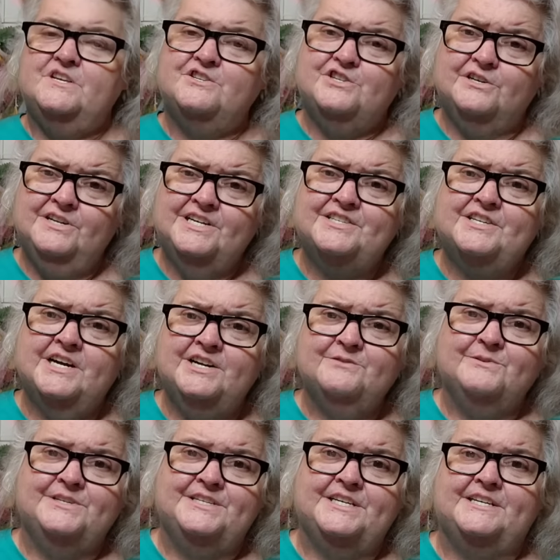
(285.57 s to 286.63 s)
So that's kind
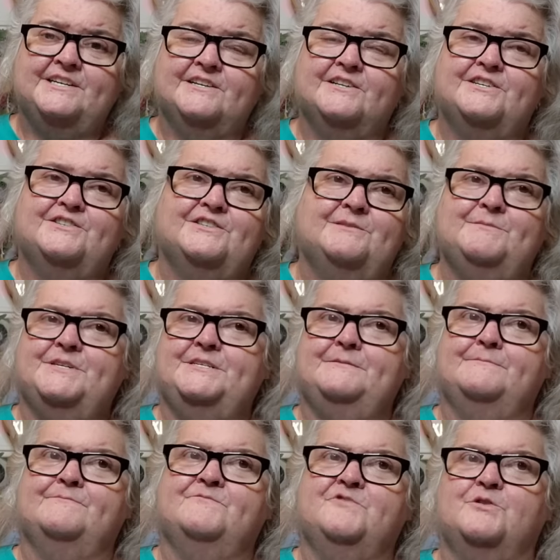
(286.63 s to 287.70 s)
of ridiculous. I
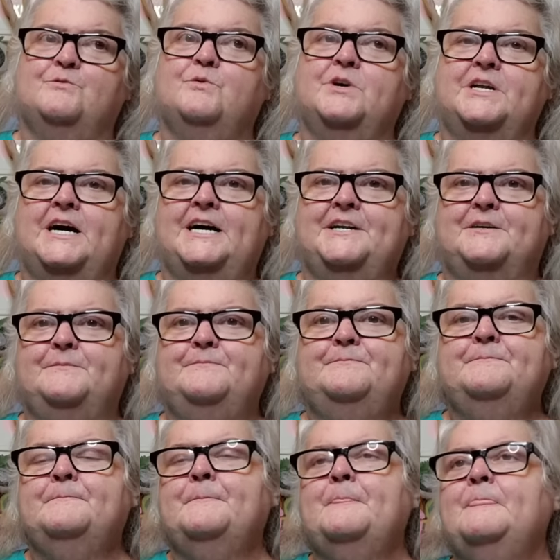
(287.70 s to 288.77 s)
mean, for one
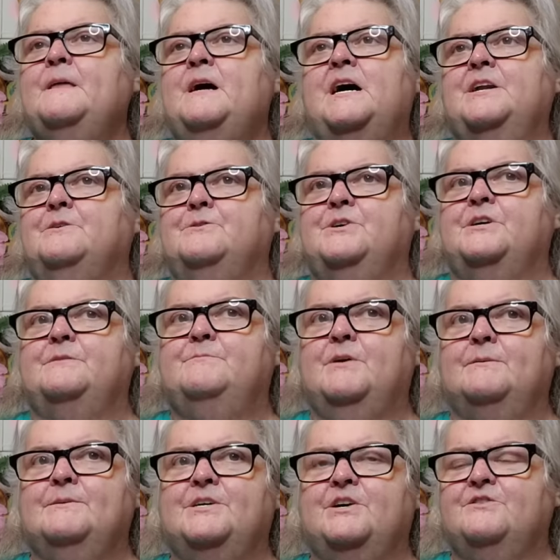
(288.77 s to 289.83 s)
item, I don't know. It
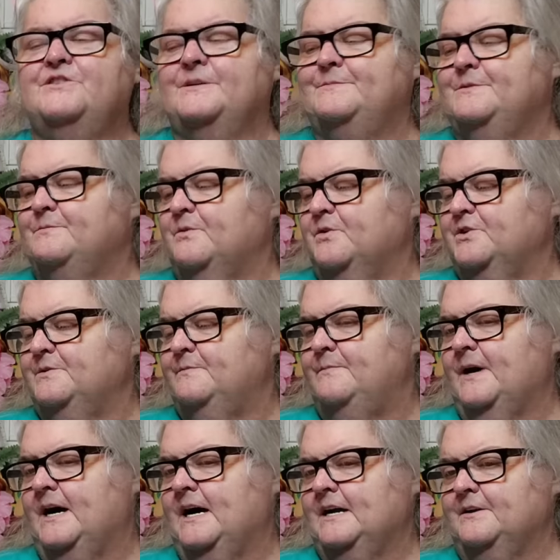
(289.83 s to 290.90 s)
probably goes up the more you buy.